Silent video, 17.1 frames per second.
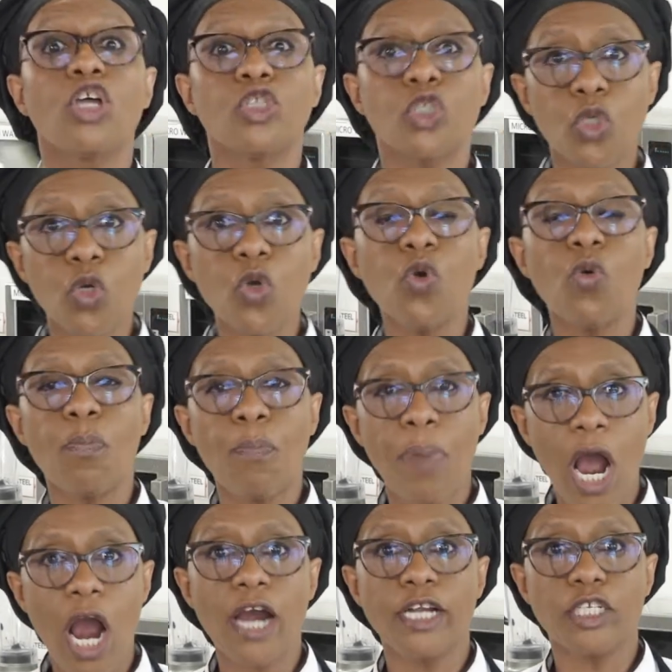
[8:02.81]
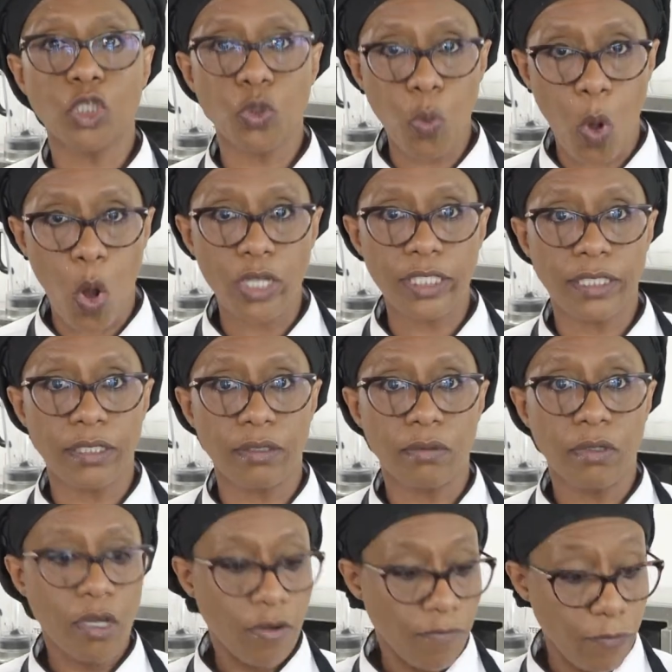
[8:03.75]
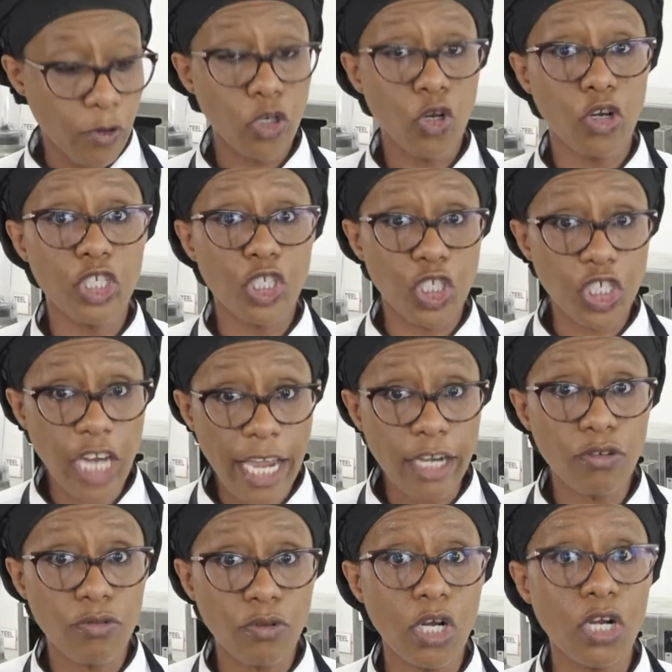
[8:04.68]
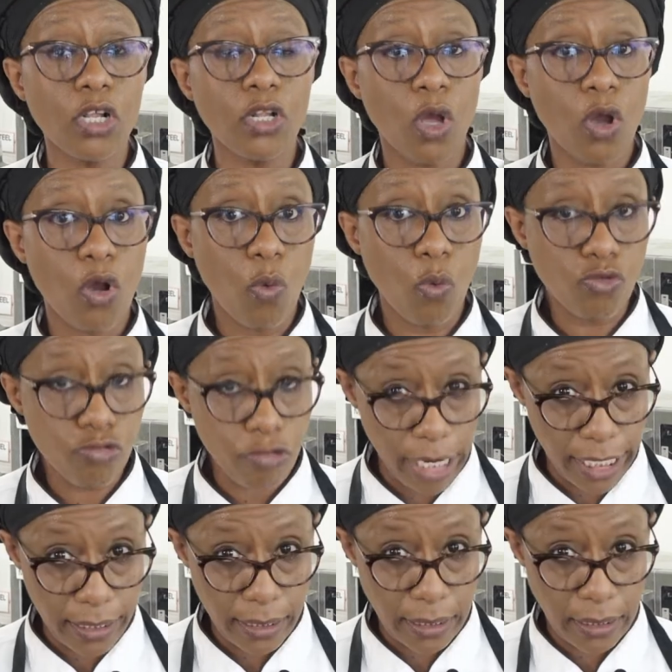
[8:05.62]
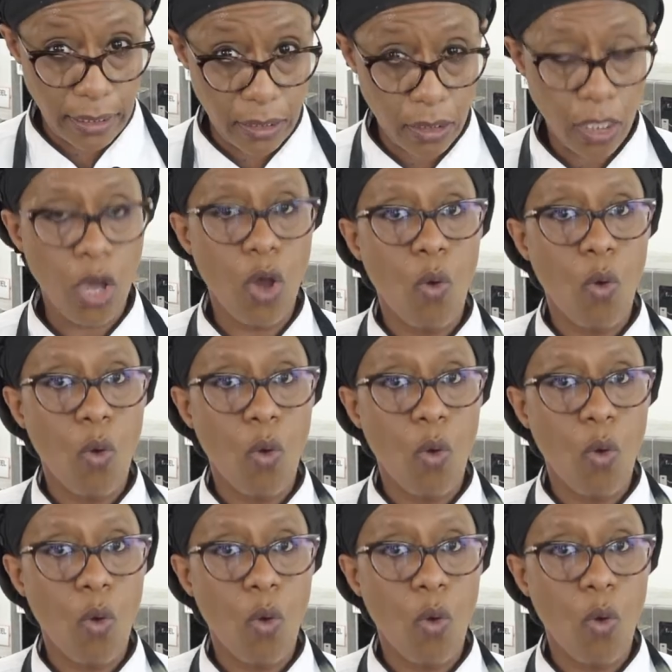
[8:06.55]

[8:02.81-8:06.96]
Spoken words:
2 parts water for your general rice.